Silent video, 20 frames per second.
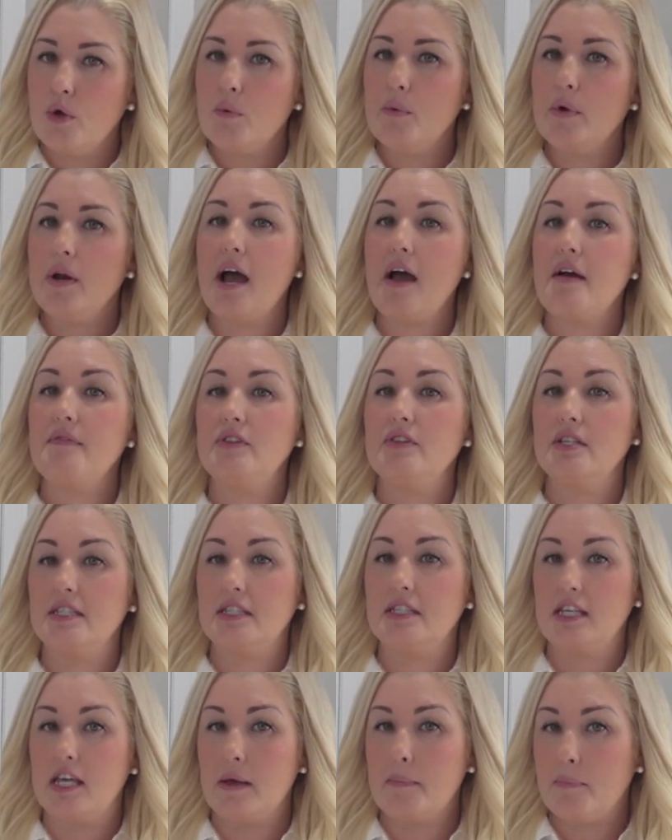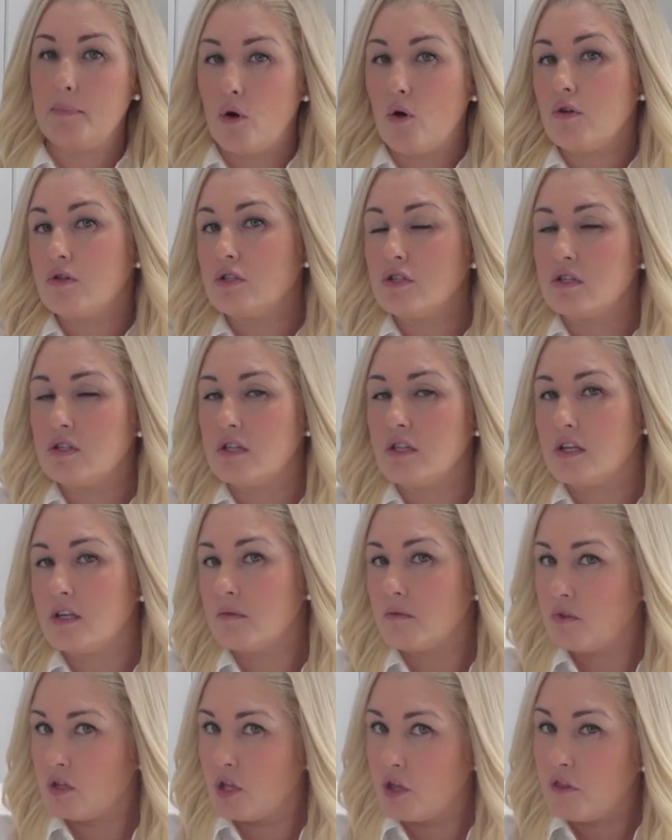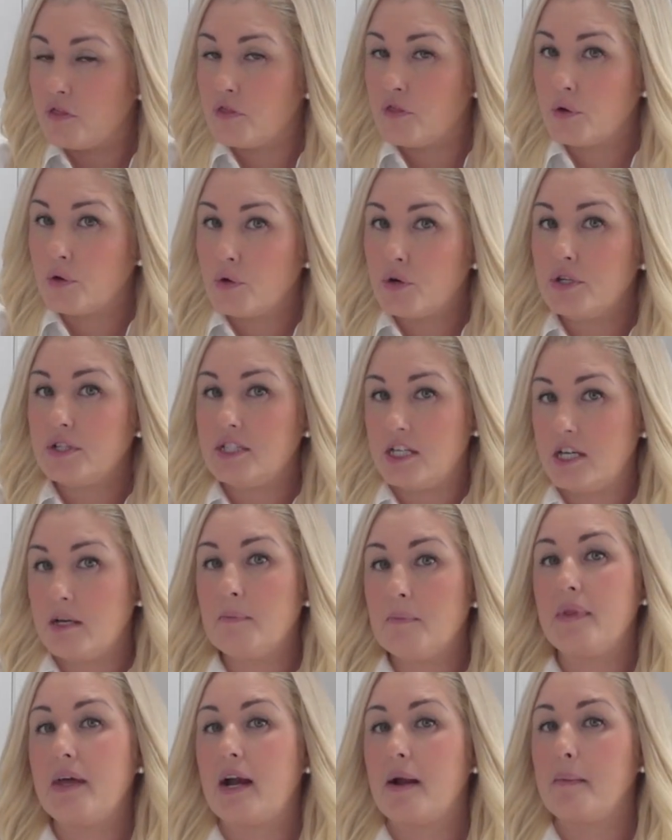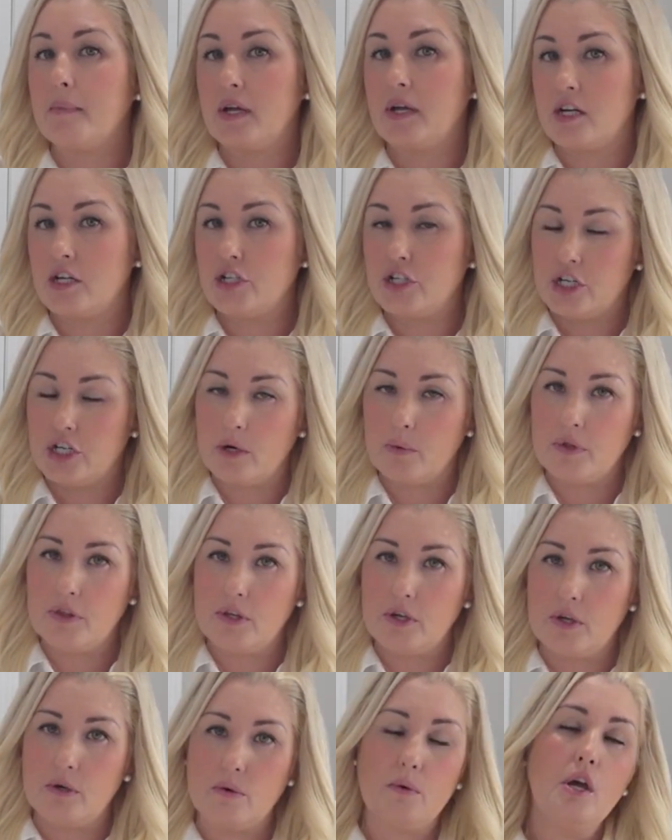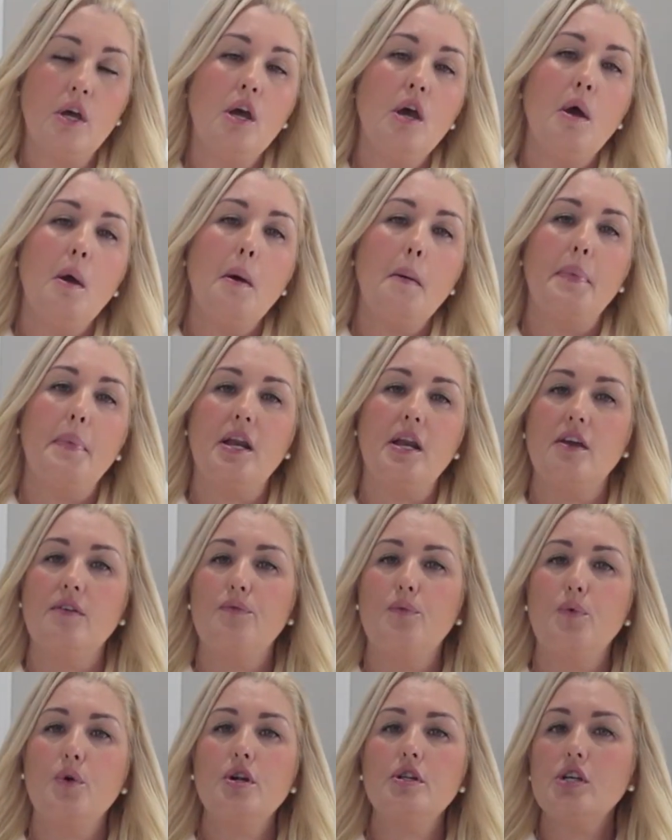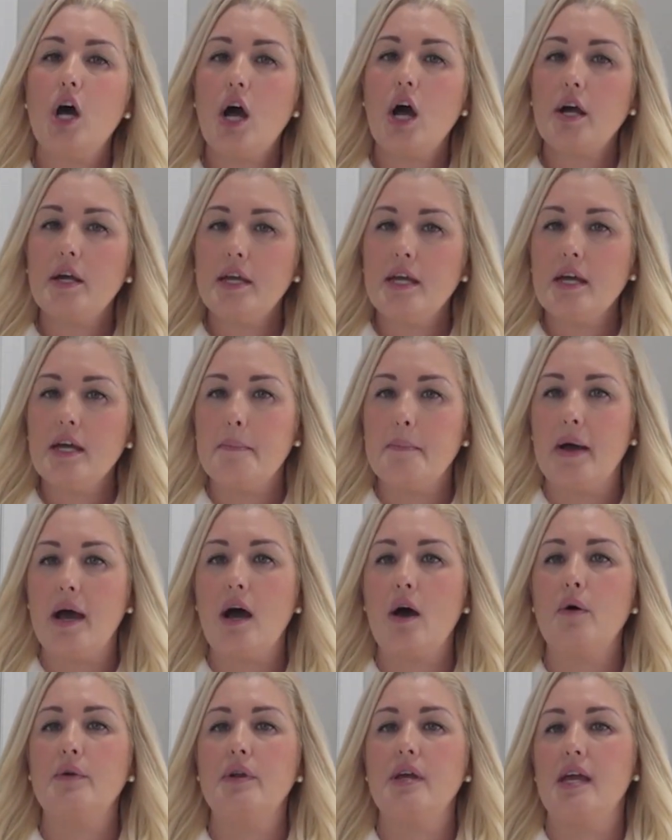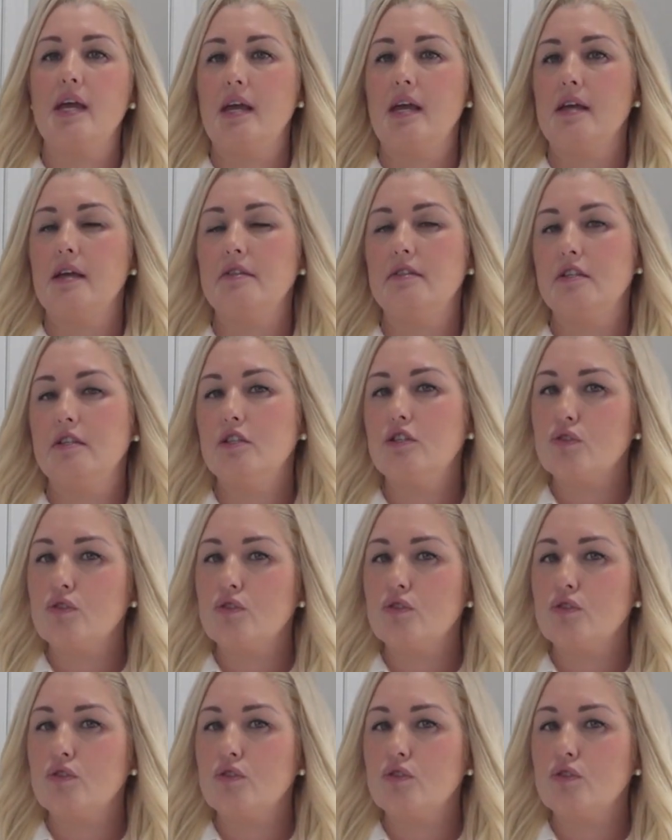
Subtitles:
we would have to skip onto the third tip that I'm going to share with you. But if we're talking about a